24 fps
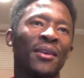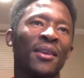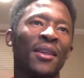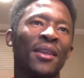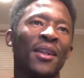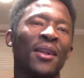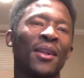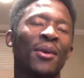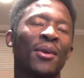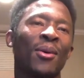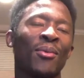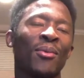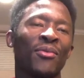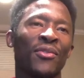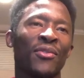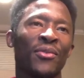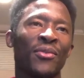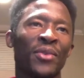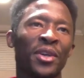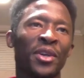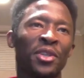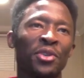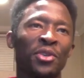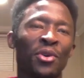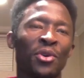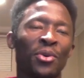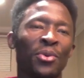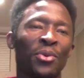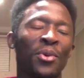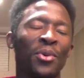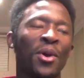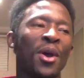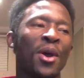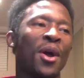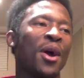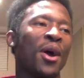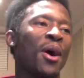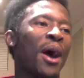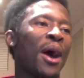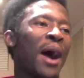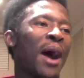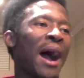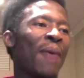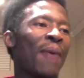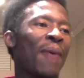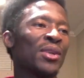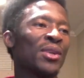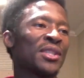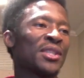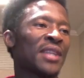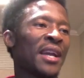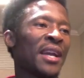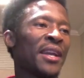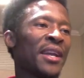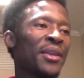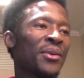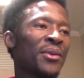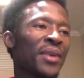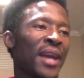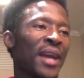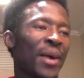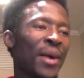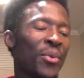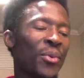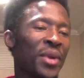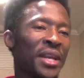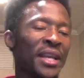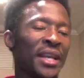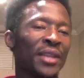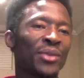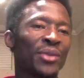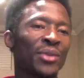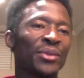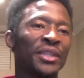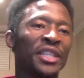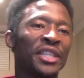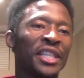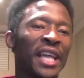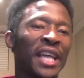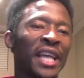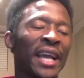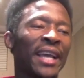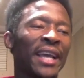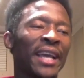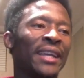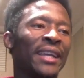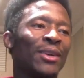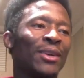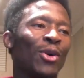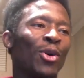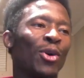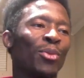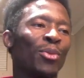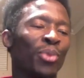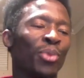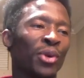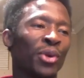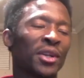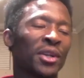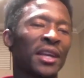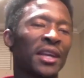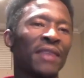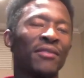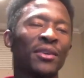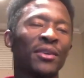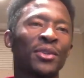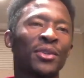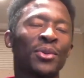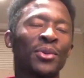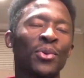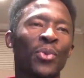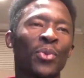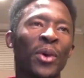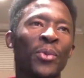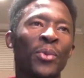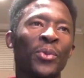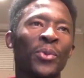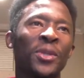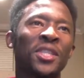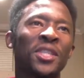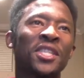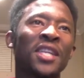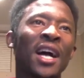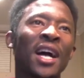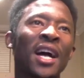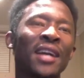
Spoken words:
configuration, I was telling you that we need to check it on both levels. So when we start the